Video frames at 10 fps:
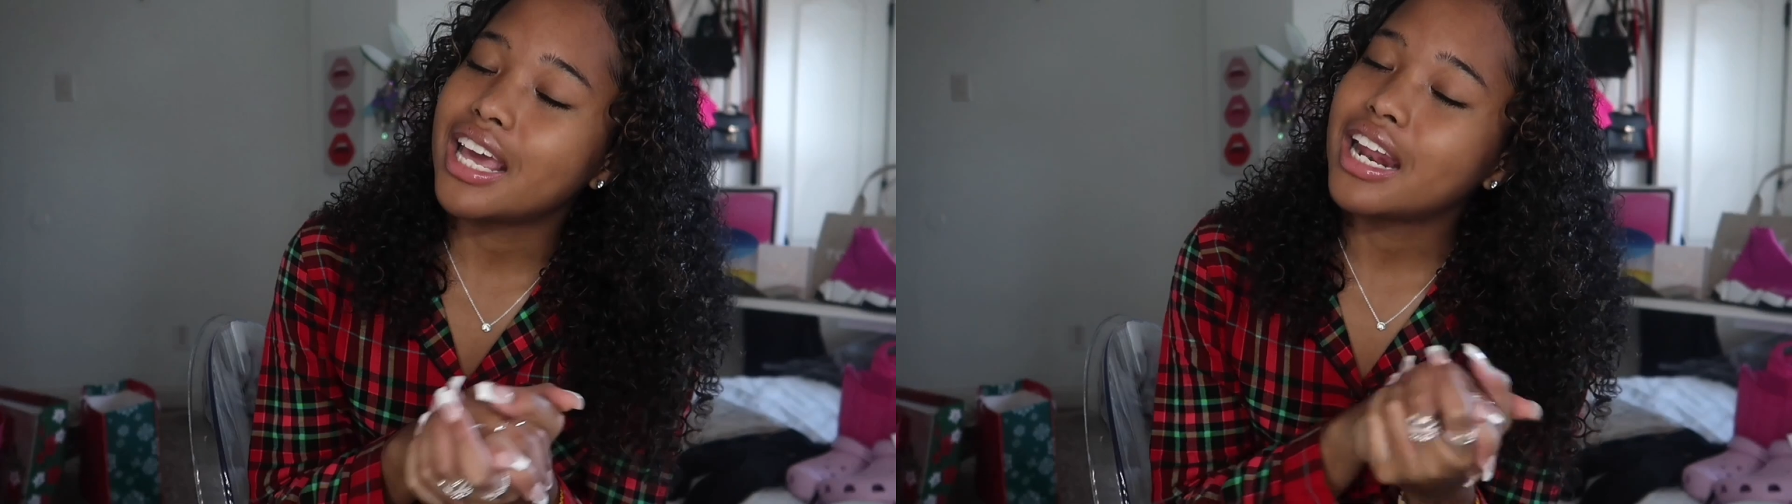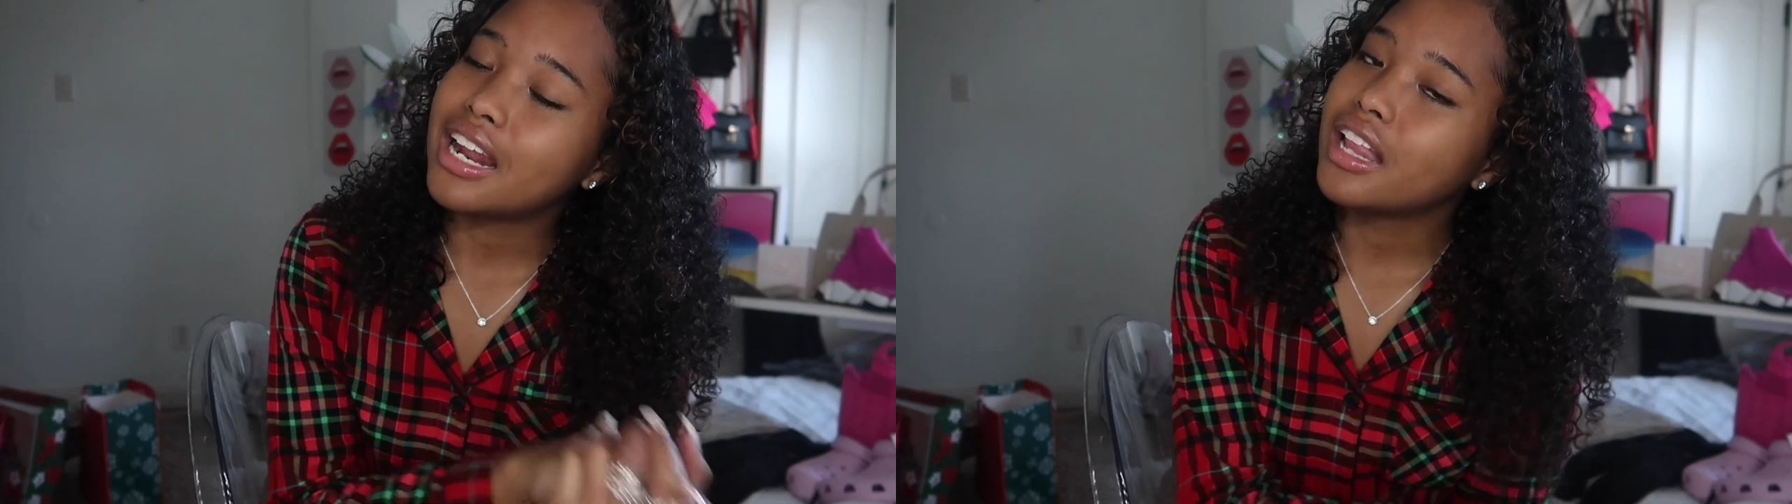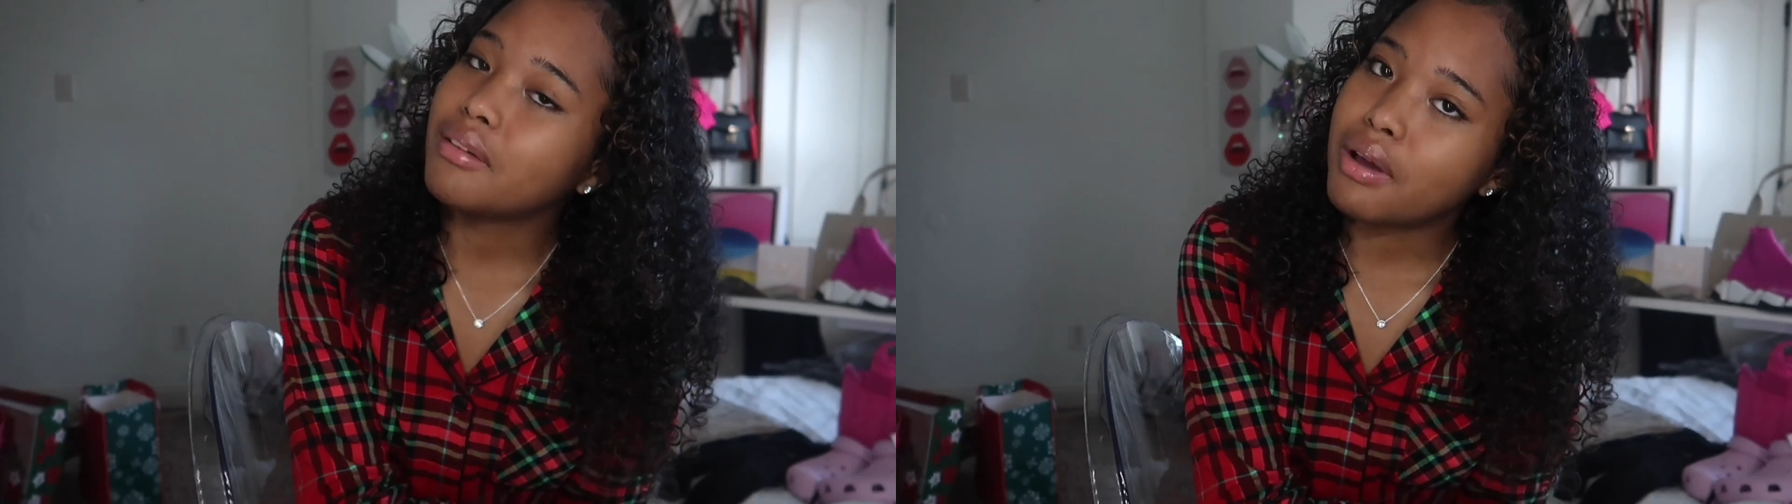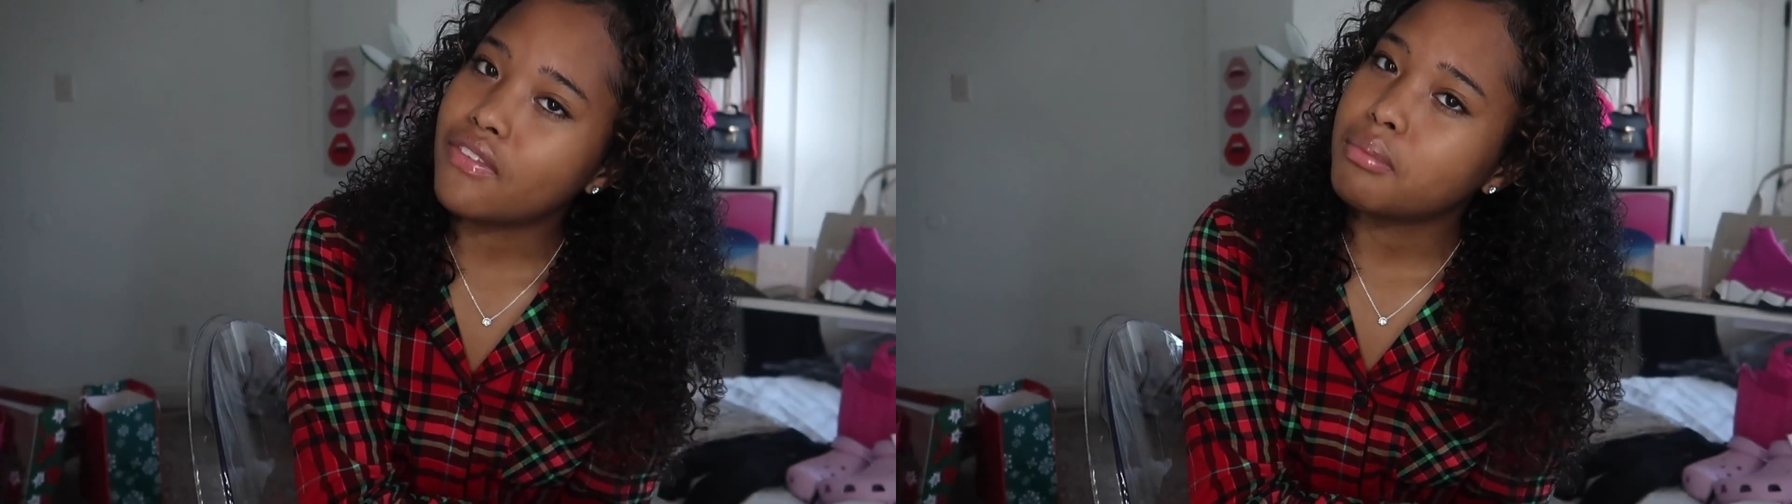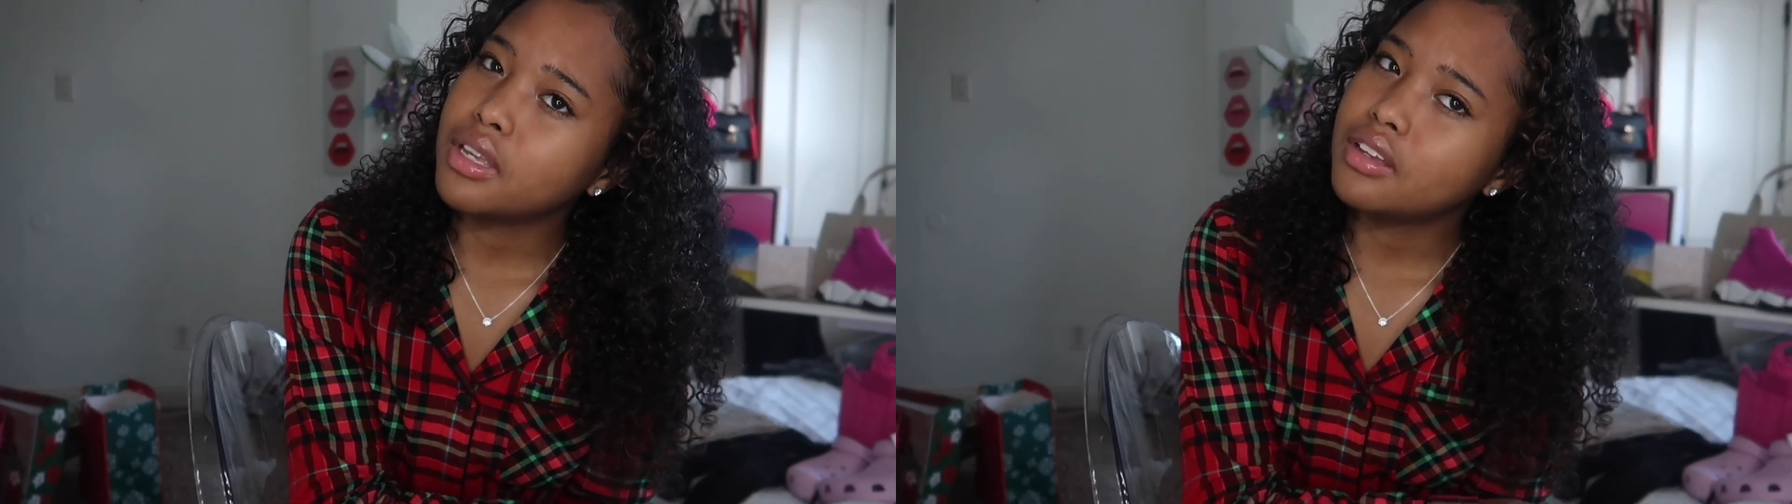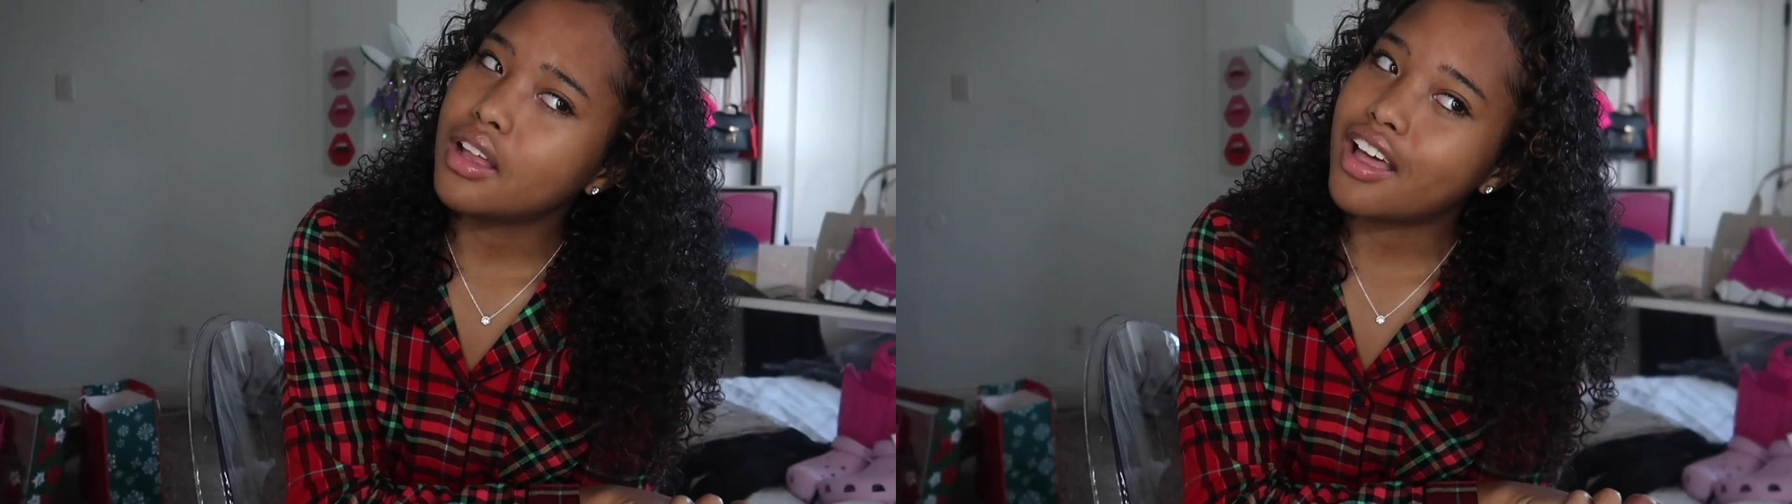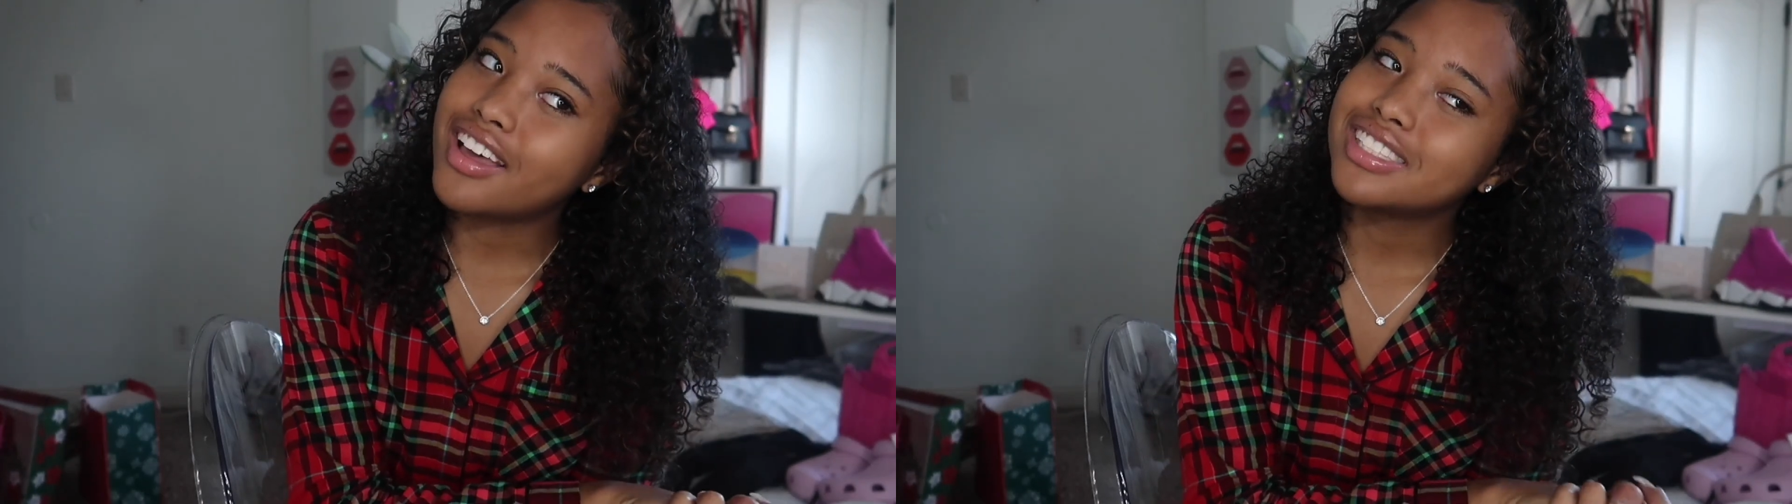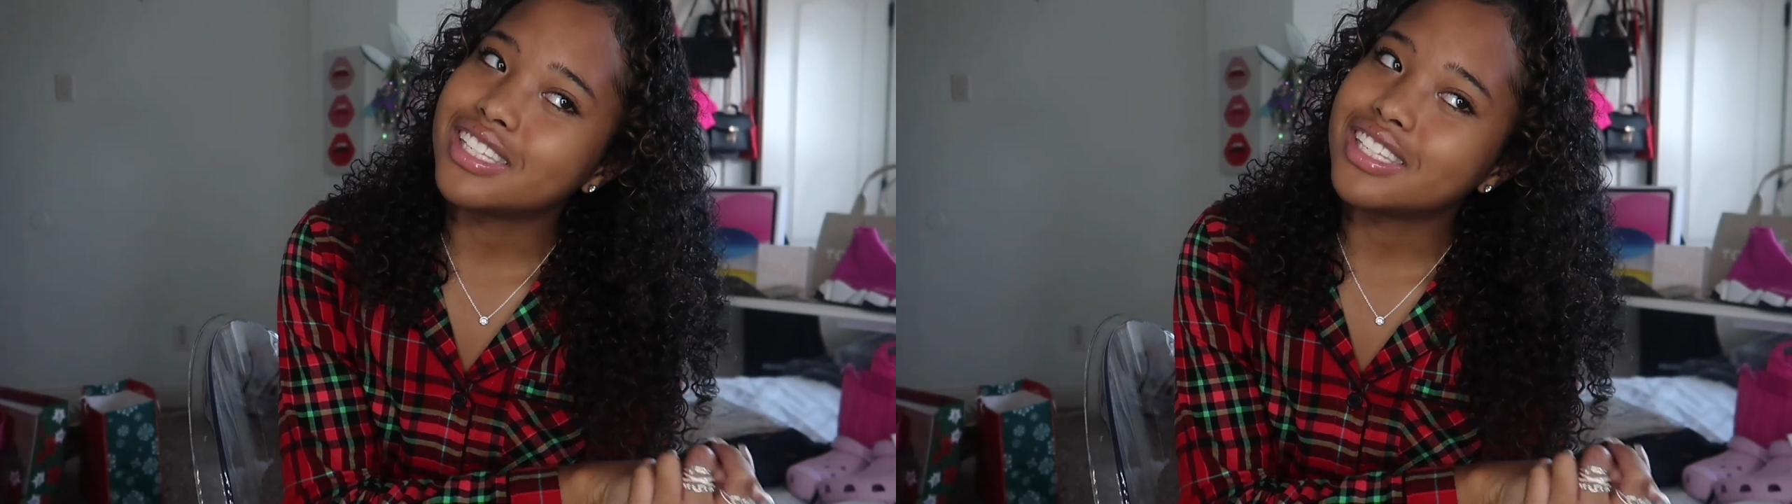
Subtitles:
and I love my family a lot.